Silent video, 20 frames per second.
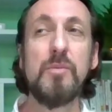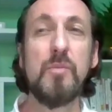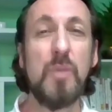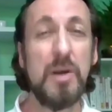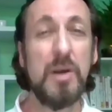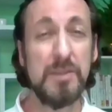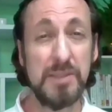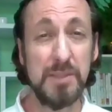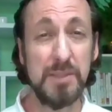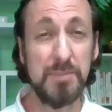
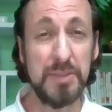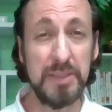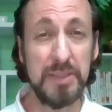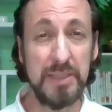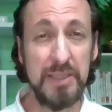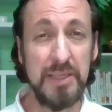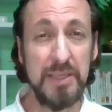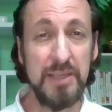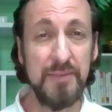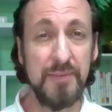want to
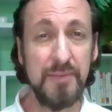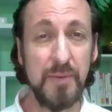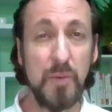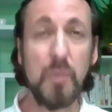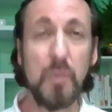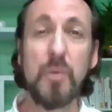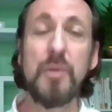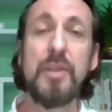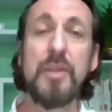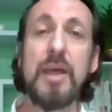believe
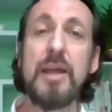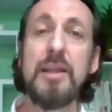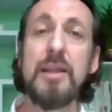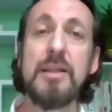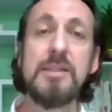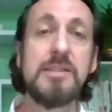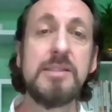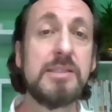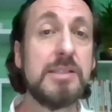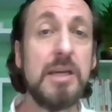or that
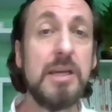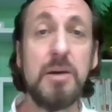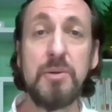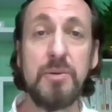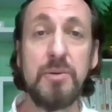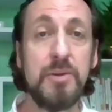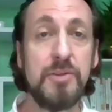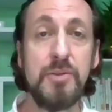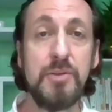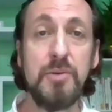is
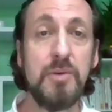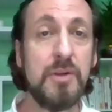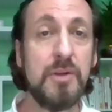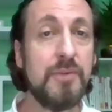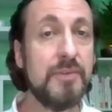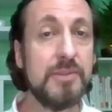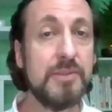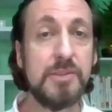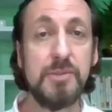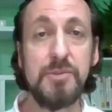
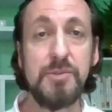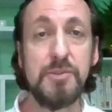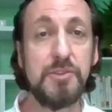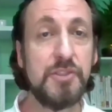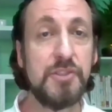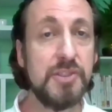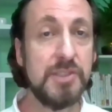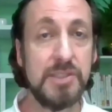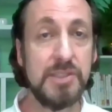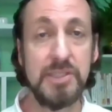counterintuitive, and so you're
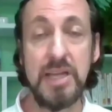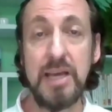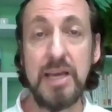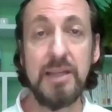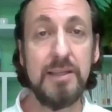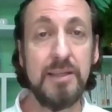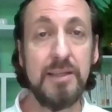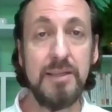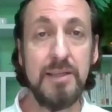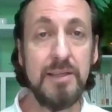just
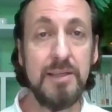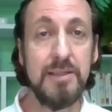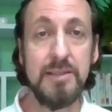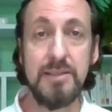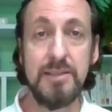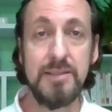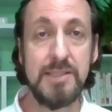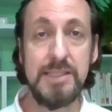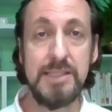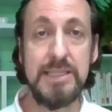not
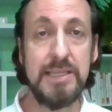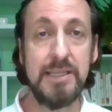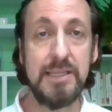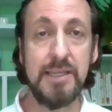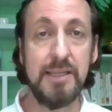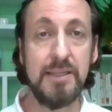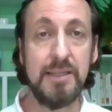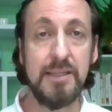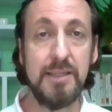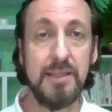seeing
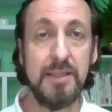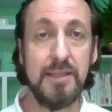it,